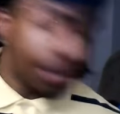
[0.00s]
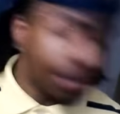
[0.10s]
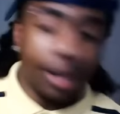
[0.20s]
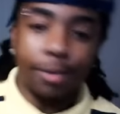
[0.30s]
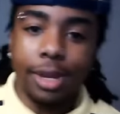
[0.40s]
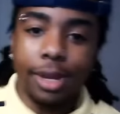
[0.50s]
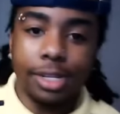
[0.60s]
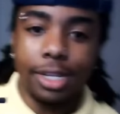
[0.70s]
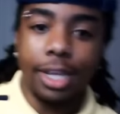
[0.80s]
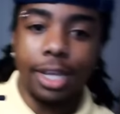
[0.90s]
Anyways,
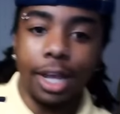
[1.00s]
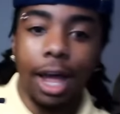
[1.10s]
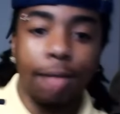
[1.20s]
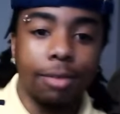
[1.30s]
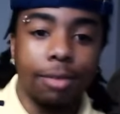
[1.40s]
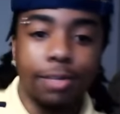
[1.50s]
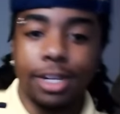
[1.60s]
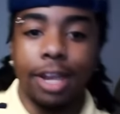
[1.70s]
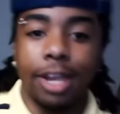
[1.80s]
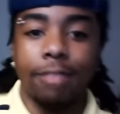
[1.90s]
yeah, I have never
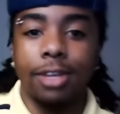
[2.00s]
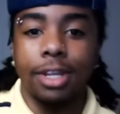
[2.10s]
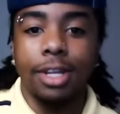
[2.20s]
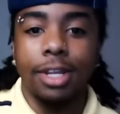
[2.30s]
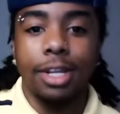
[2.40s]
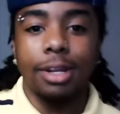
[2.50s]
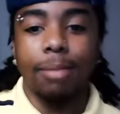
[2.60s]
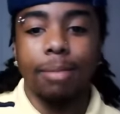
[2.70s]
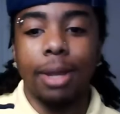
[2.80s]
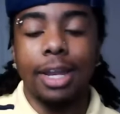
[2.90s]
shaved
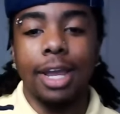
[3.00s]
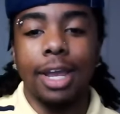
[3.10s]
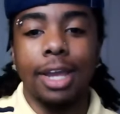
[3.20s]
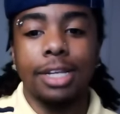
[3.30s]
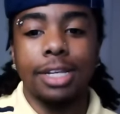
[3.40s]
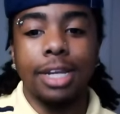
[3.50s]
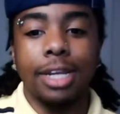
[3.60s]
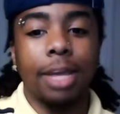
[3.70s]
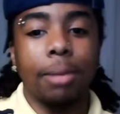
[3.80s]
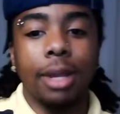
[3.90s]
my legs a
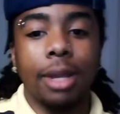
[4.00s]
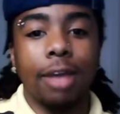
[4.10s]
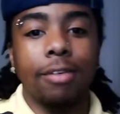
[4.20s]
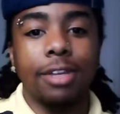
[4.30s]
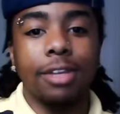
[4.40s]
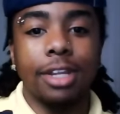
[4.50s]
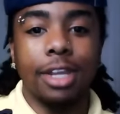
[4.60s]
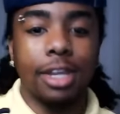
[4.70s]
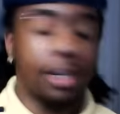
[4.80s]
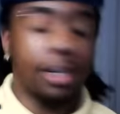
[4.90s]
day in my life,
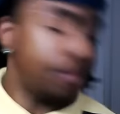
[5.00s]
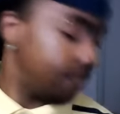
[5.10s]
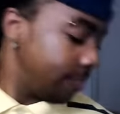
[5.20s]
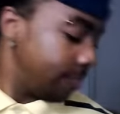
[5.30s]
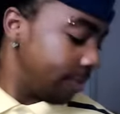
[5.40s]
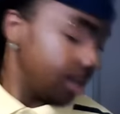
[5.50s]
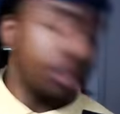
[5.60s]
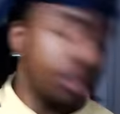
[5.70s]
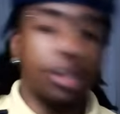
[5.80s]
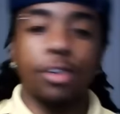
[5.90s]
and
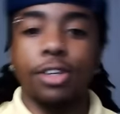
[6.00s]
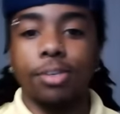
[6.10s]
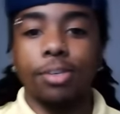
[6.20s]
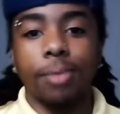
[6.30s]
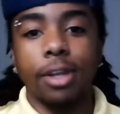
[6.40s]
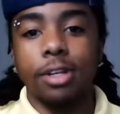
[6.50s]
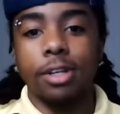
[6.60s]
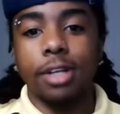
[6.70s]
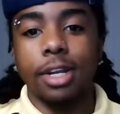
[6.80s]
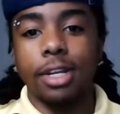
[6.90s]
they're just regular.
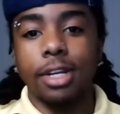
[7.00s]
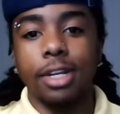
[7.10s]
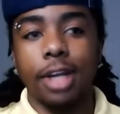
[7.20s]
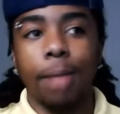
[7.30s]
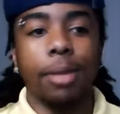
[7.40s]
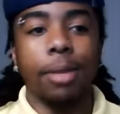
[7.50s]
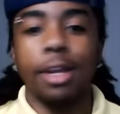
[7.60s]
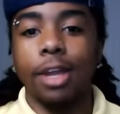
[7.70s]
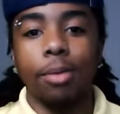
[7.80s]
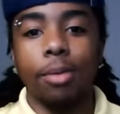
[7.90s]
Like, I'm not a
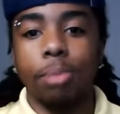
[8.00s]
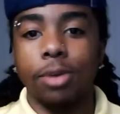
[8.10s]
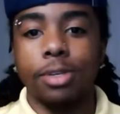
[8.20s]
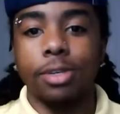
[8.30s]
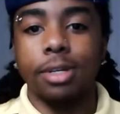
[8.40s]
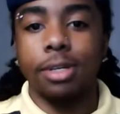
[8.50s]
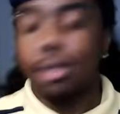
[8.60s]
hairy person.